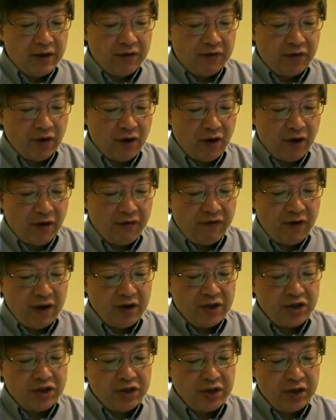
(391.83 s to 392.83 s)
floor
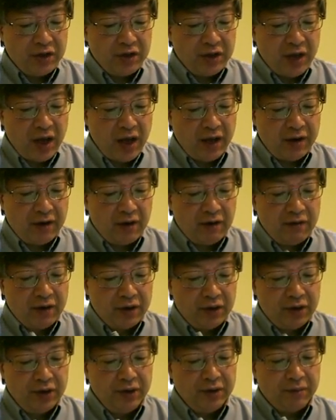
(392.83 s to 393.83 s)
function n
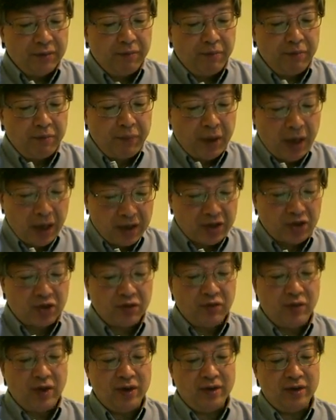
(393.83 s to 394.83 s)
over 2
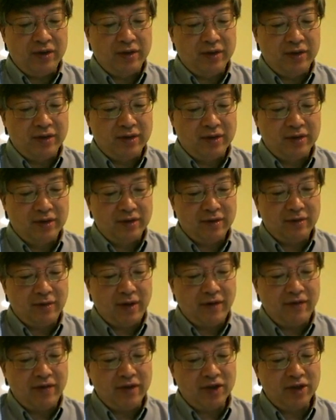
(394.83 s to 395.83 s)
plus 1.
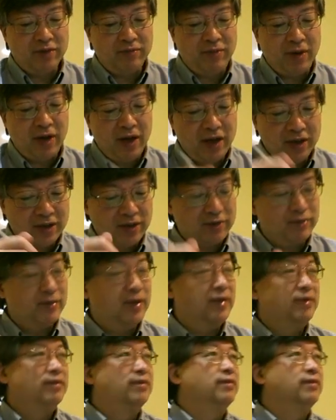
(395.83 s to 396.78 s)
We have this plus 1.